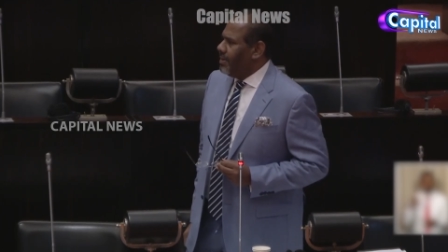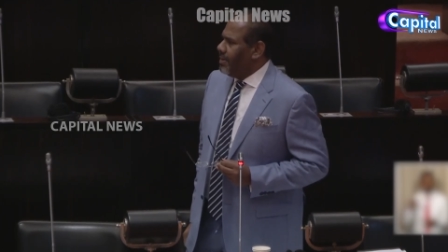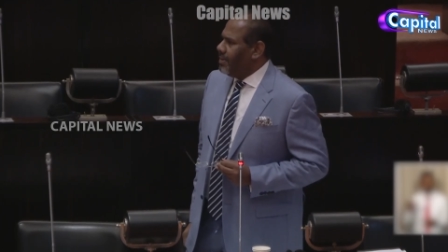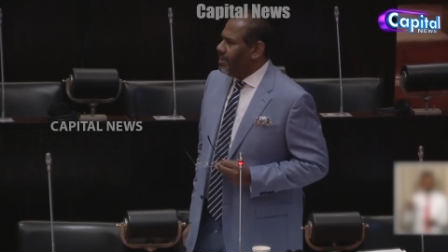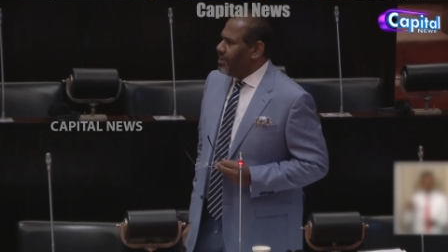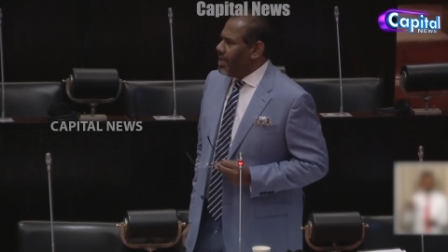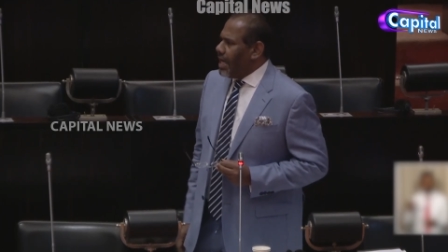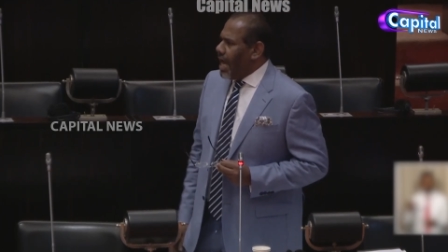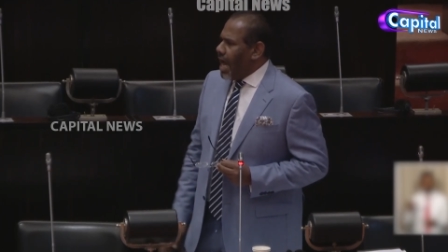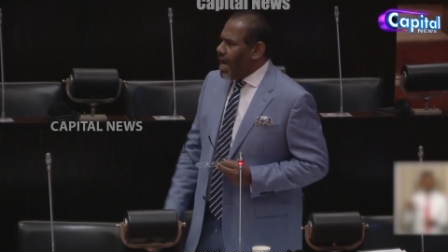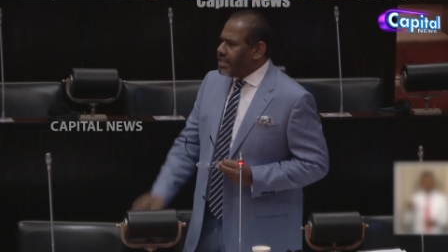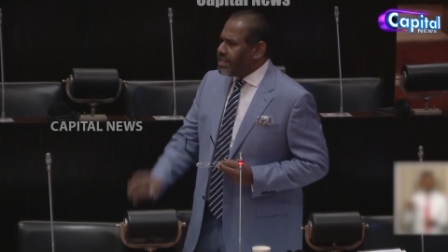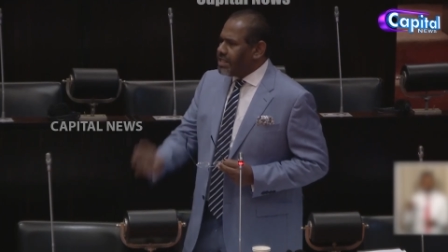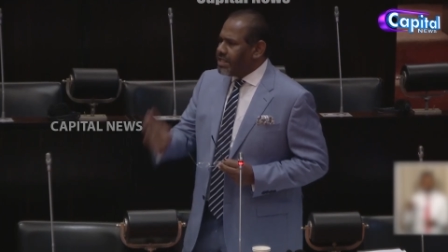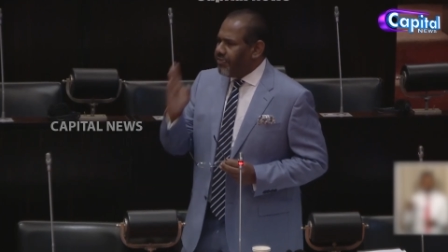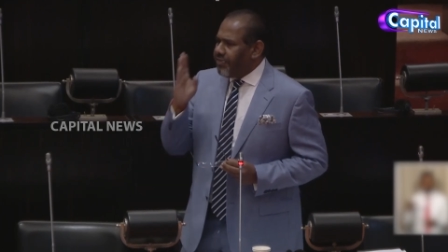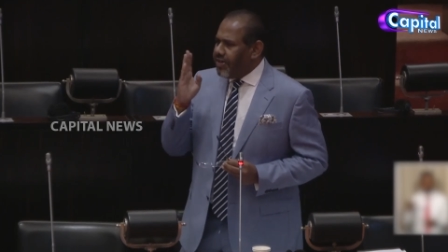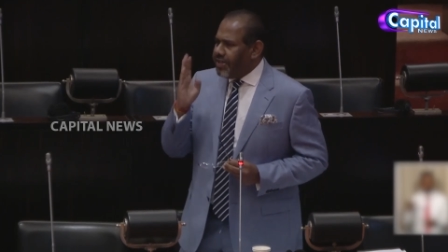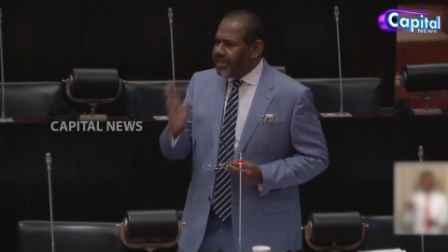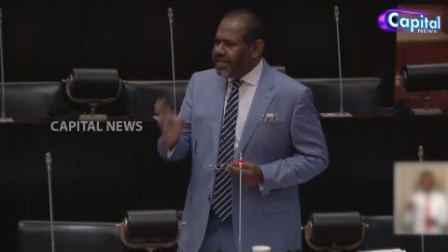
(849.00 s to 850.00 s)
The last
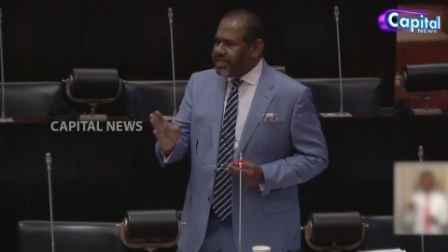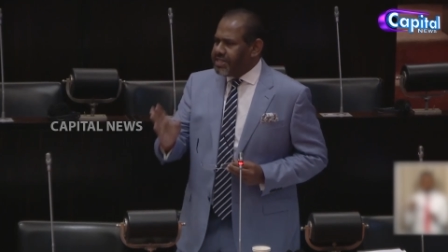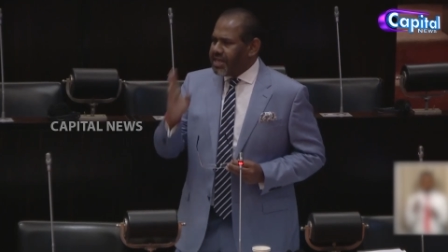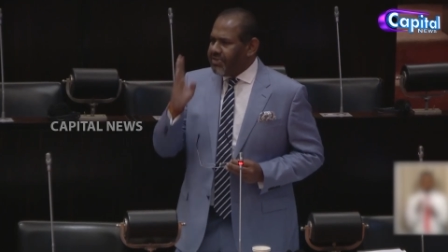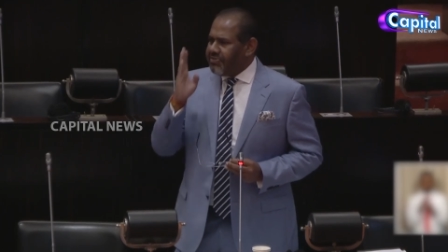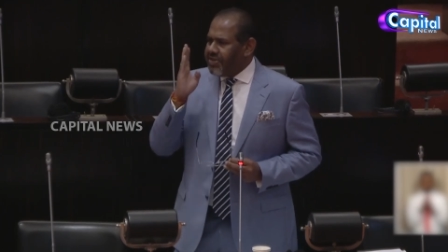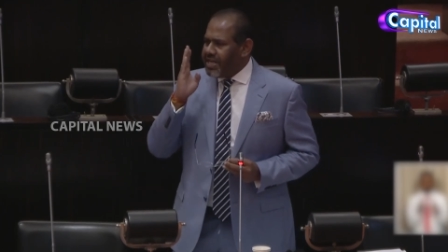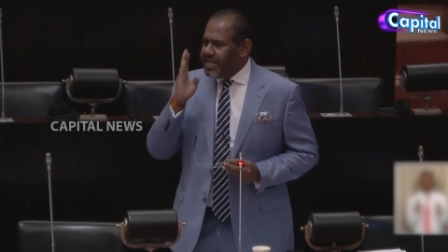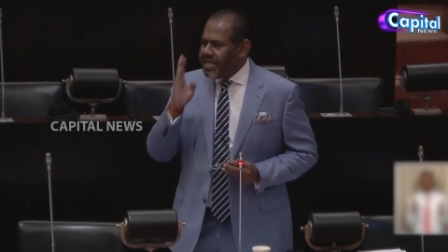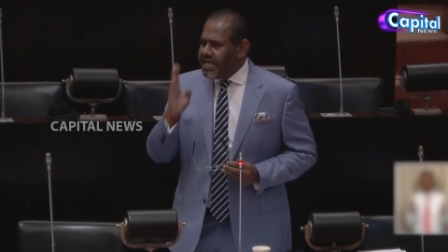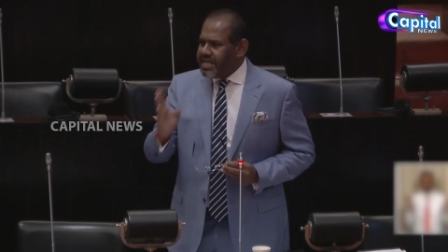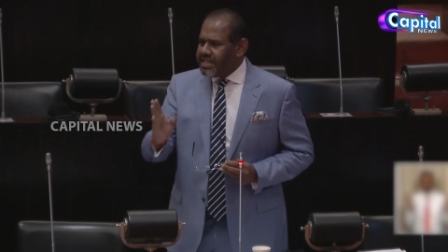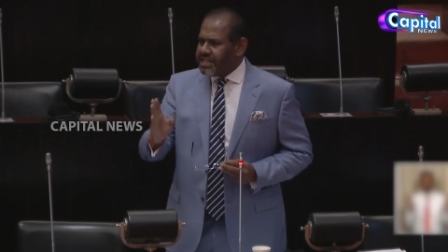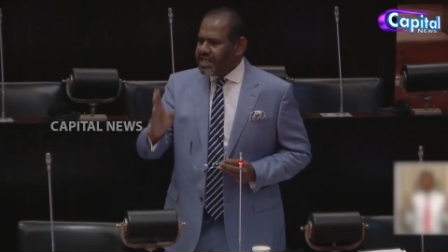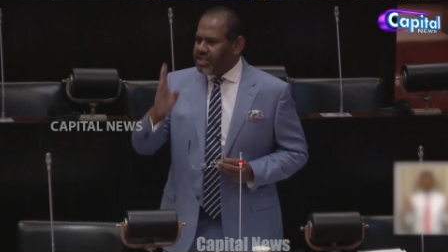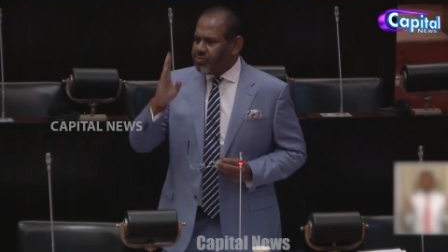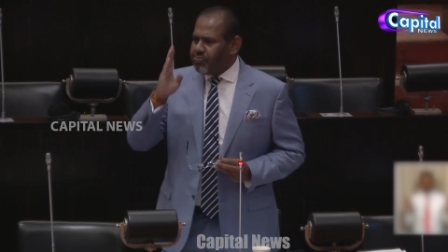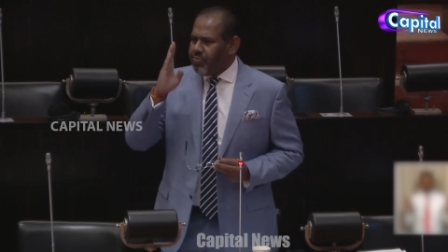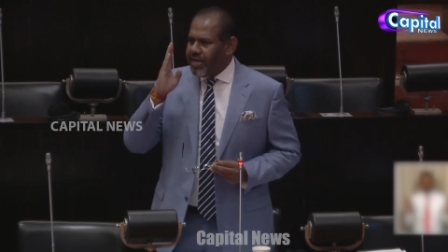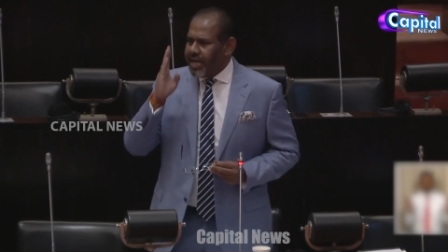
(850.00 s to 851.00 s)
77 years
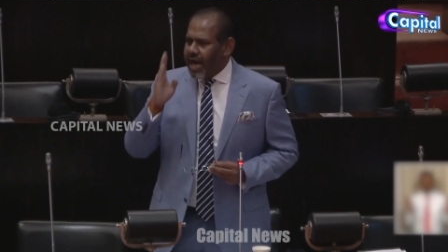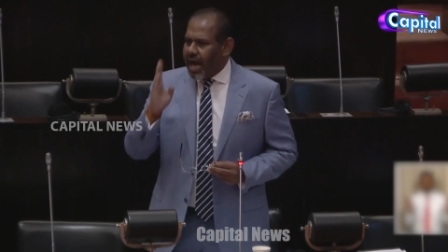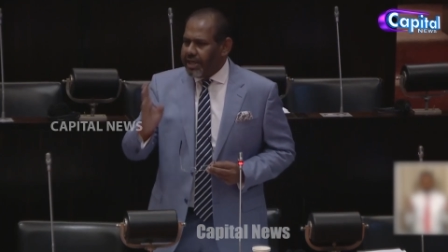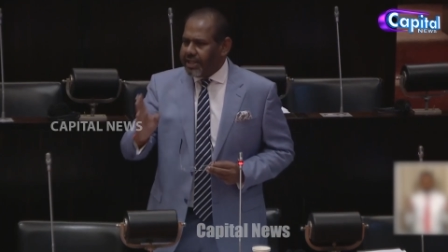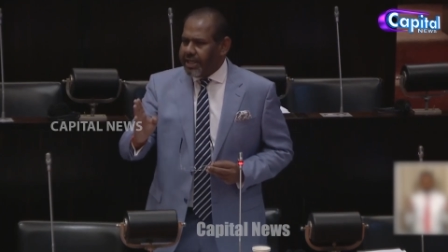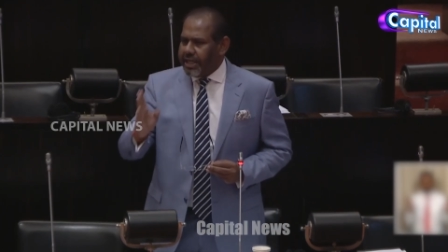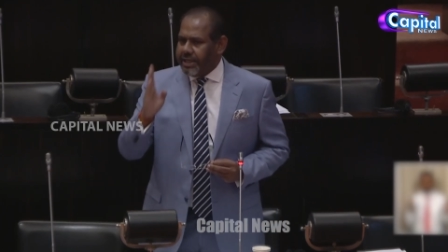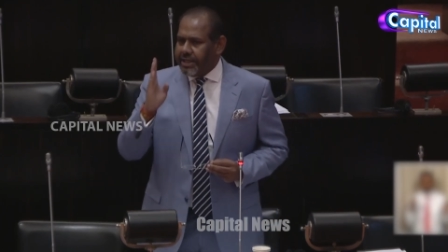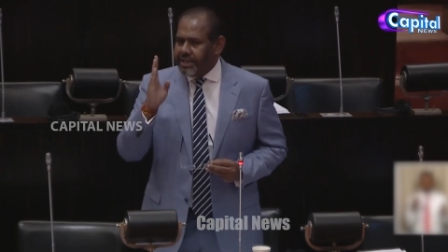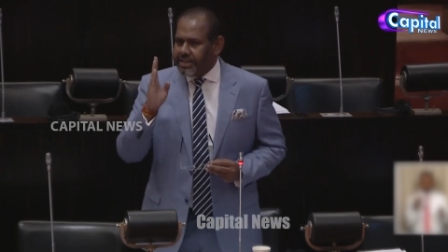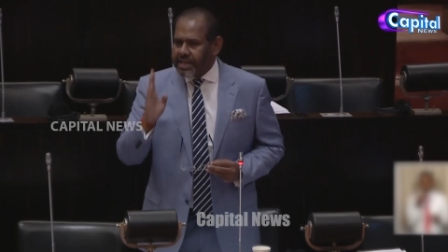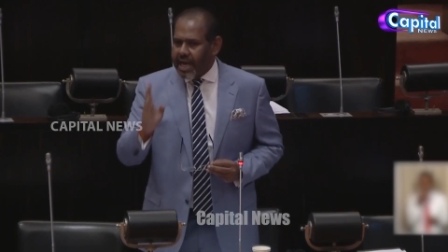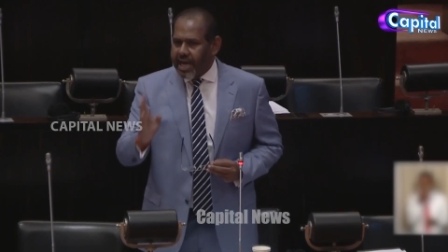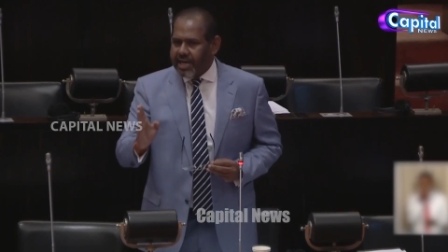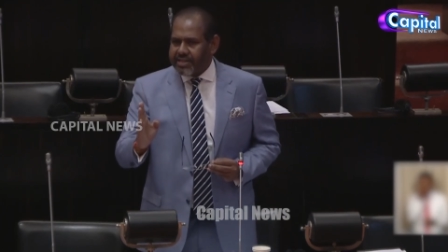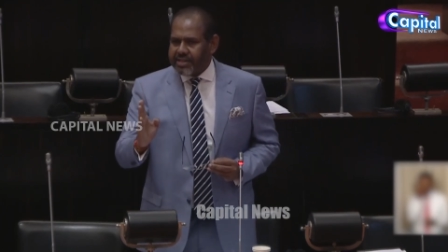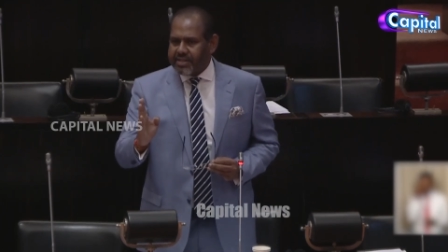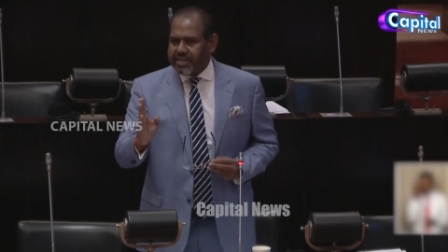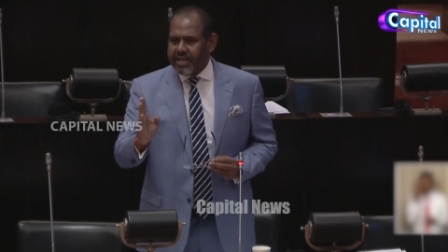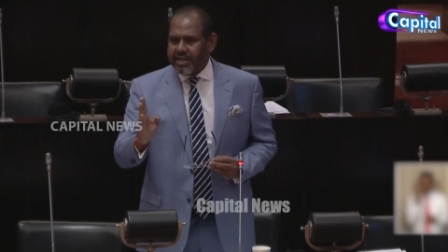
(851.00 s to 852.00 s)
has been an utter
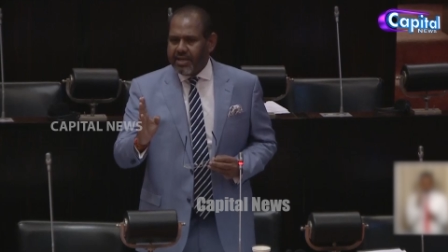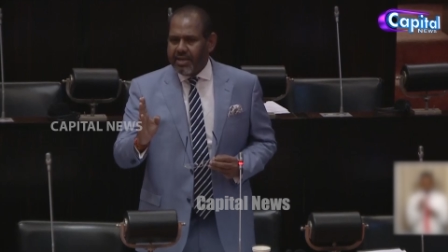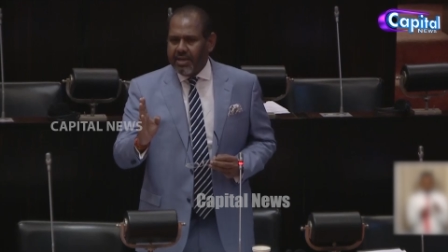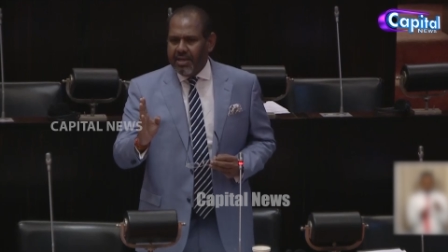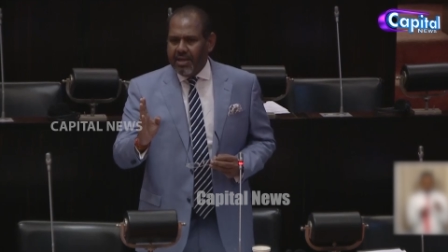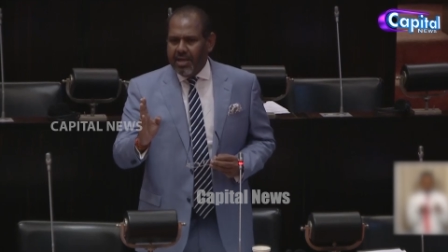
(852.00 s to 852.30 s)
disaster